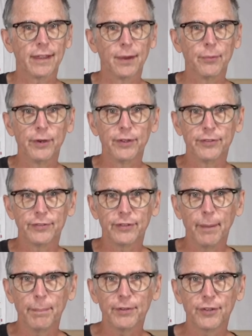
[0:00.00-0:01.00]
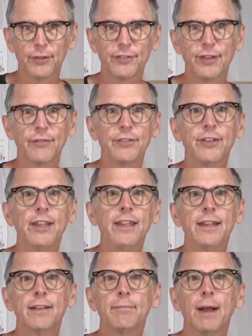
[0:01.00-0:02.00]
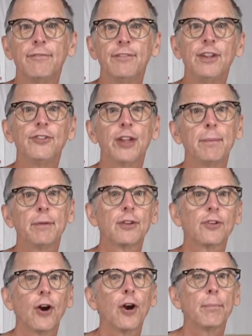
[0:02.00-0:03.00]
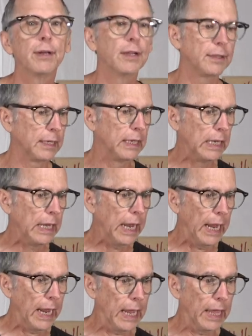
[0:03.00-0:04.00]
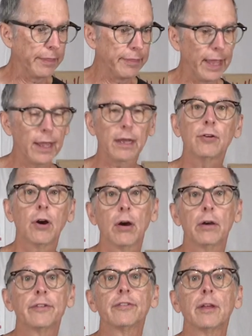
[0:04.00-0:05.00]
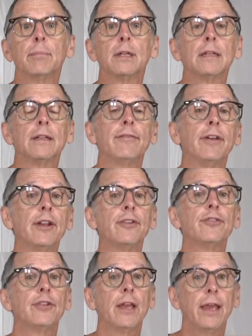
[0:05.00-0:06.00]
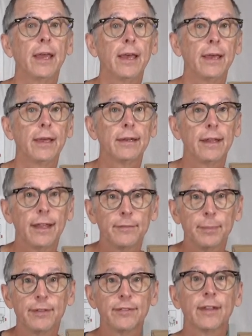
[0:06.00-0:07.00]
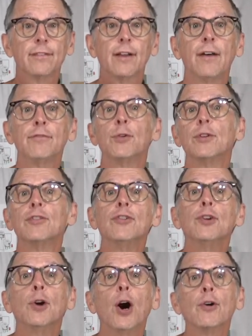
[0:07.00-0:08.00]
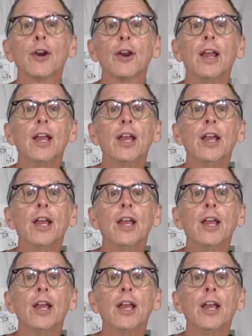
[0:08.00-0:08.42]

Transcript: that was episode 17 of my V-shaped guitar build, and that guitar is completely finished and has been sent off to its new owner.